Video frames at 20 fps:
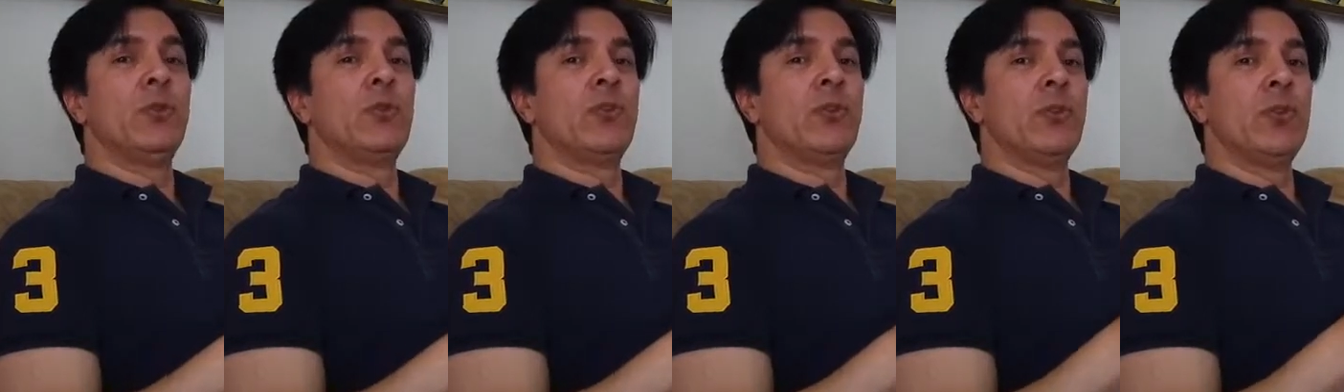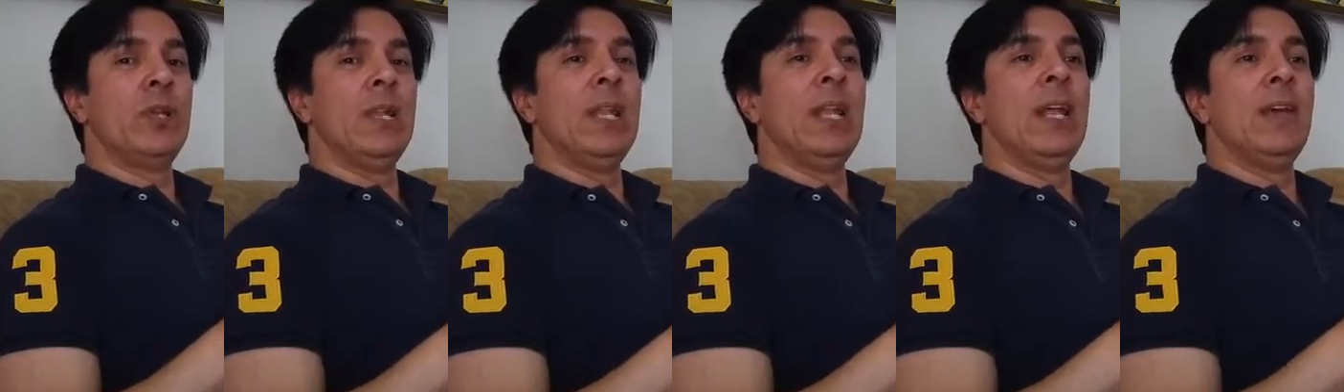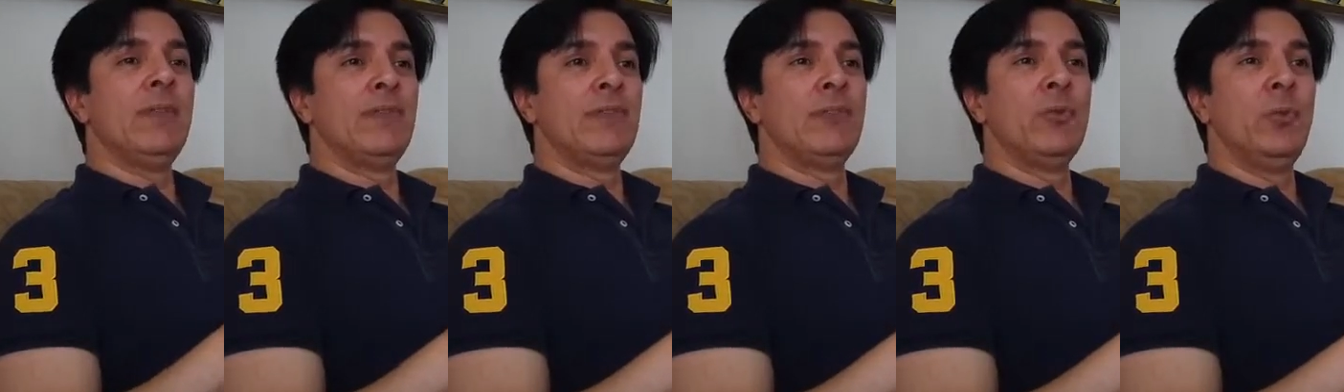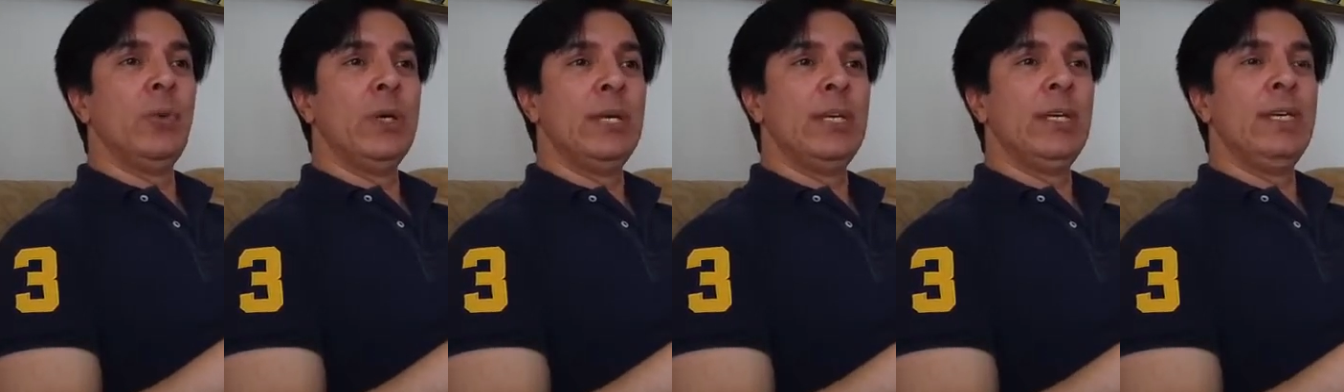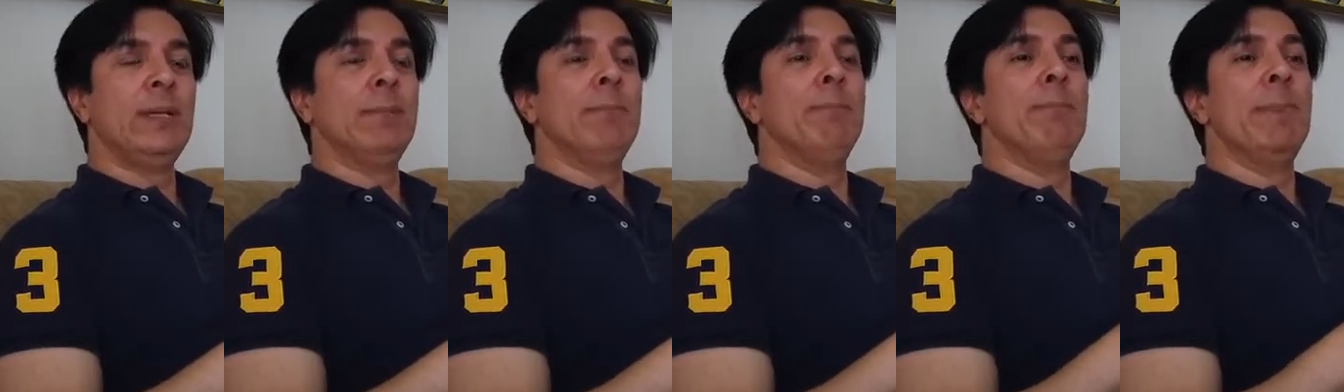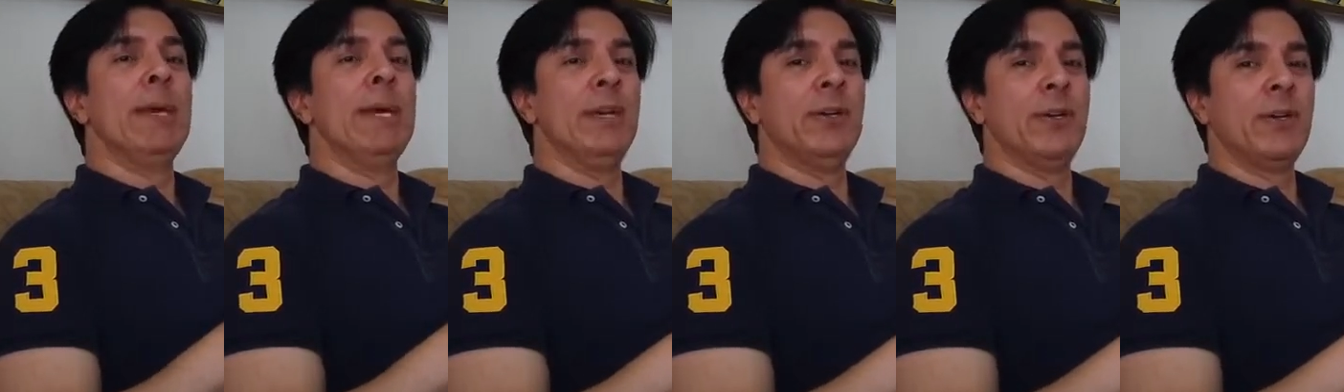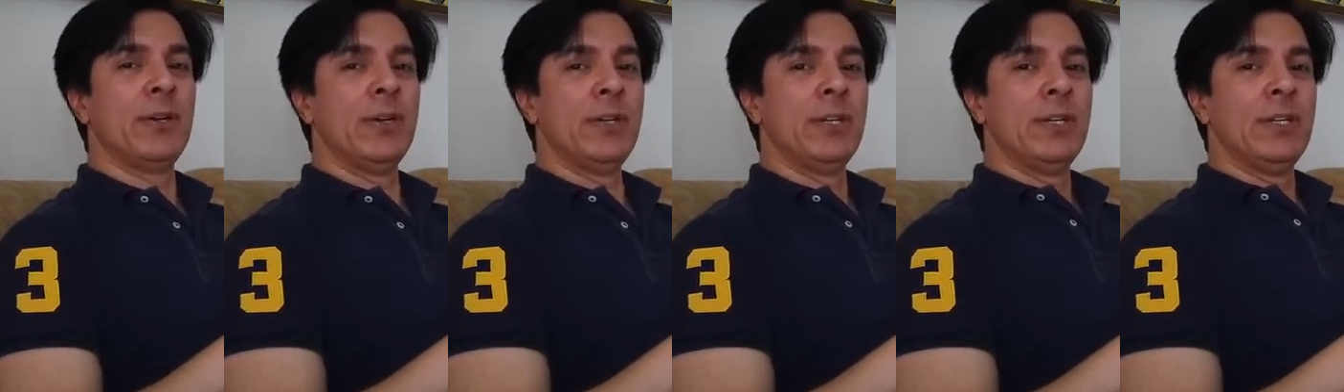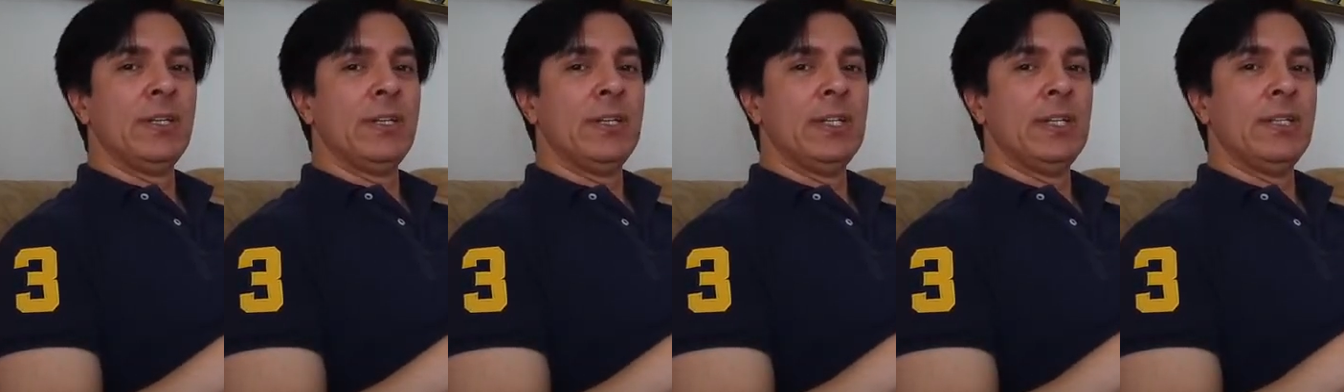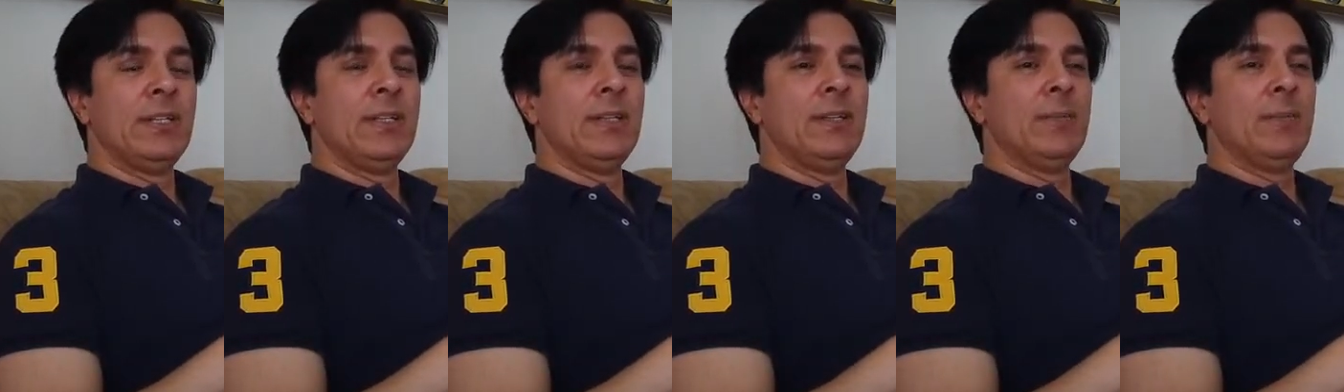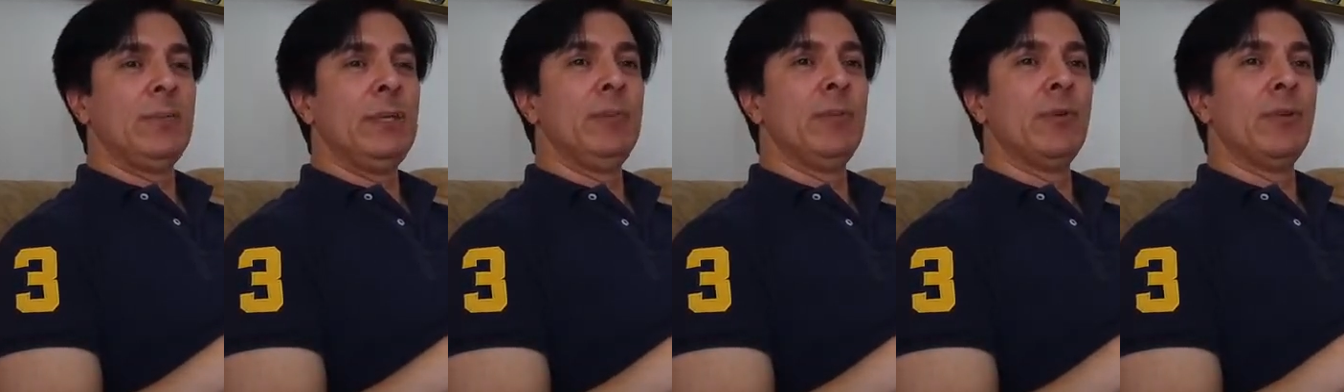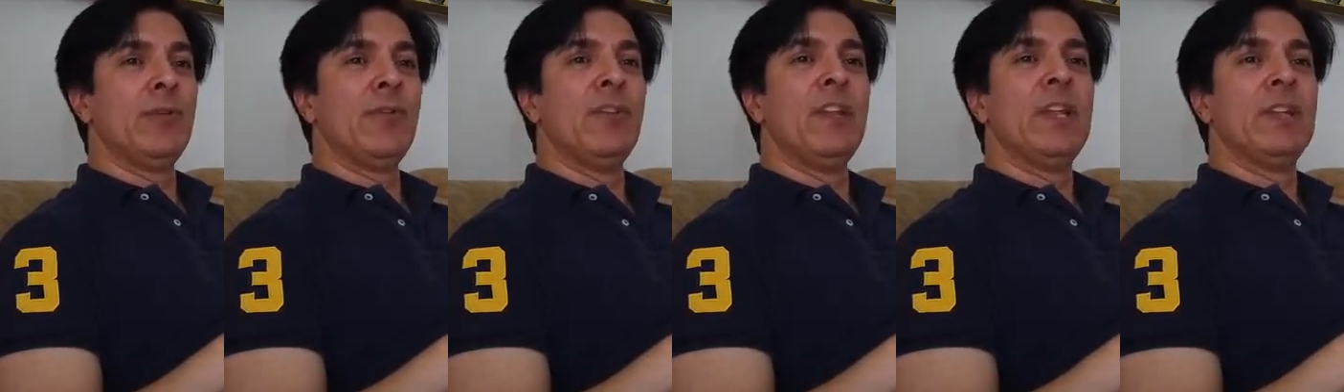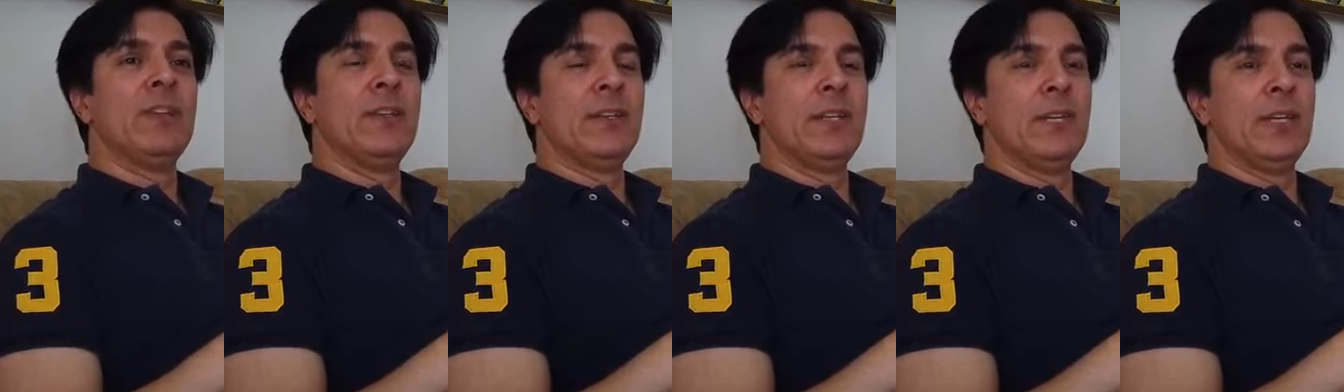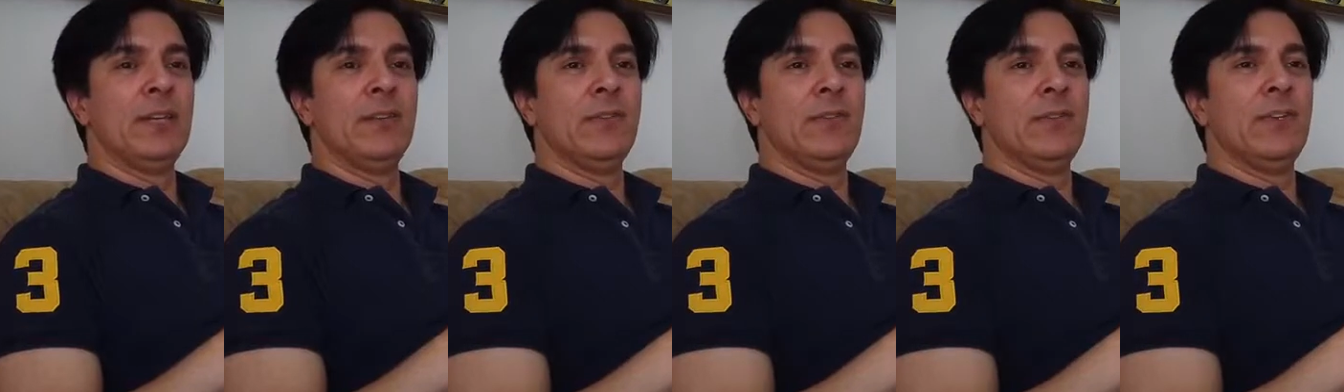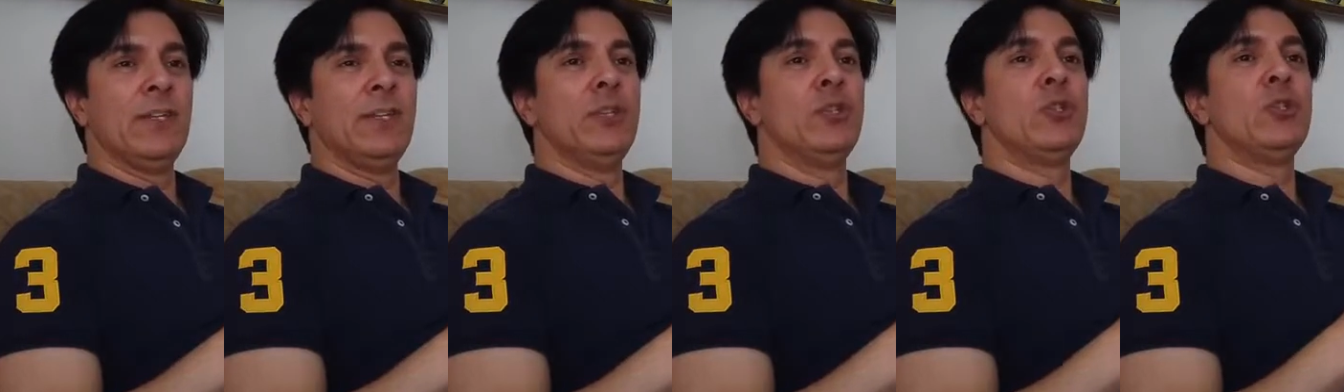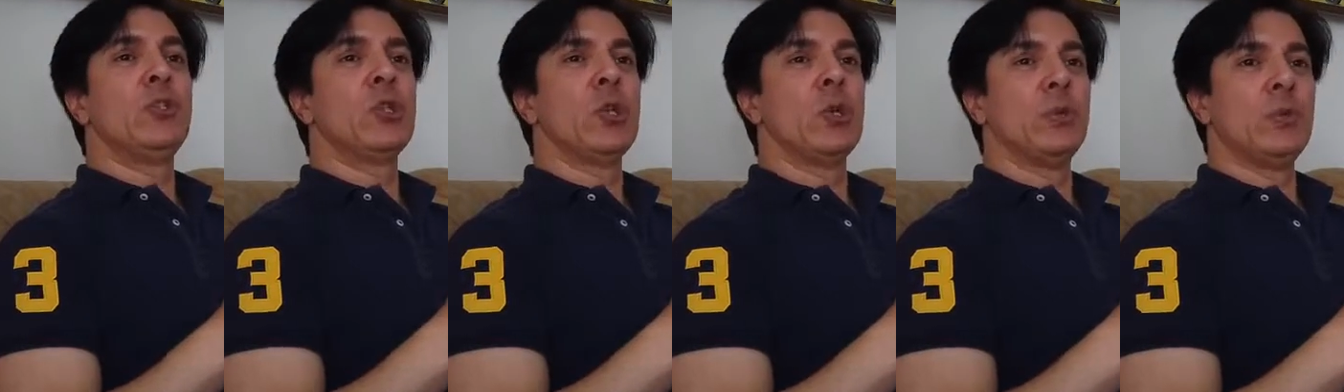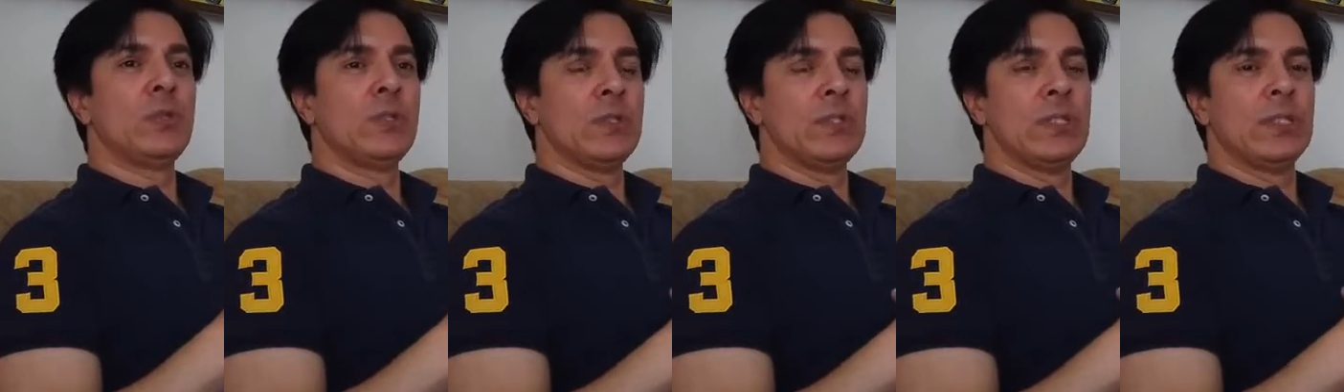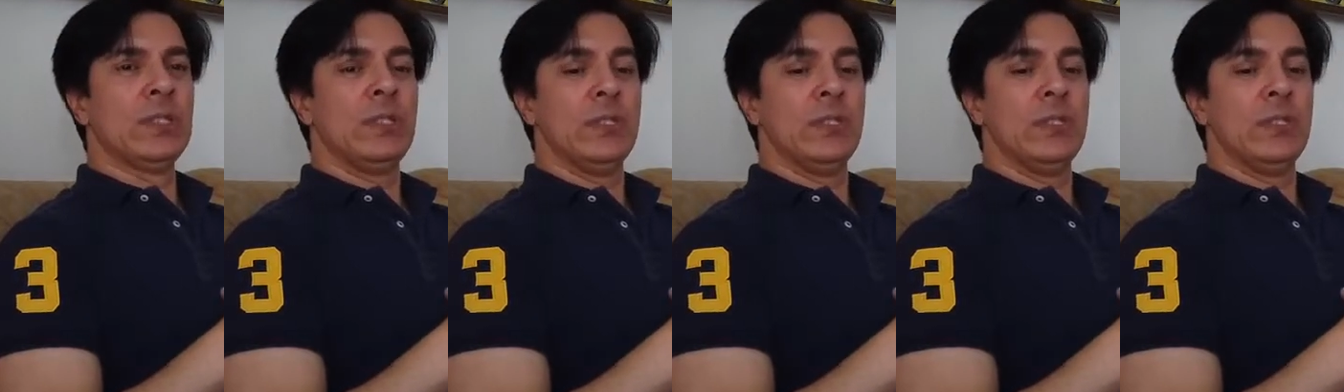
so the left-wing mayor that people of London have chosen.